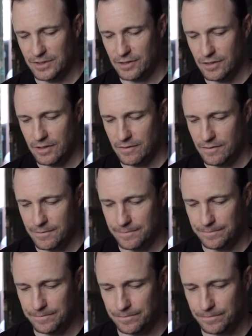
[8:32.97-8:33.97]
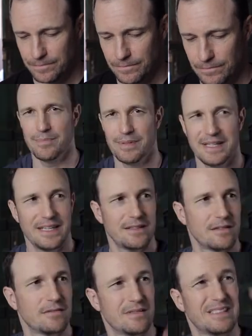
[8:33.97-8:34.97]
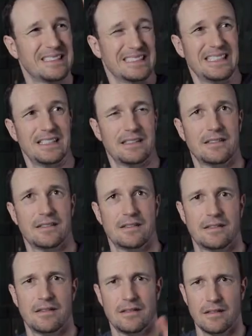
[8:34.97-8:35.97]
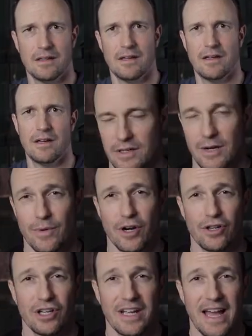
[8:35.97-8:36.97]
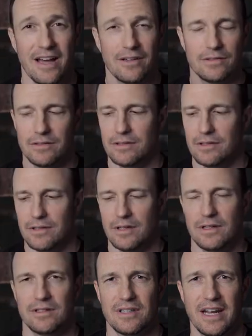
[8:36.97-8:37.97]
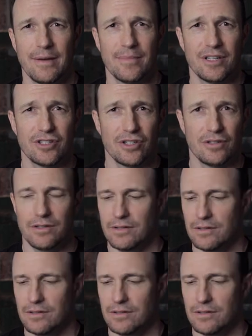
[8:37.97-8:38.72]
good enough. Complete. Today we're going to look at, today I'm going to show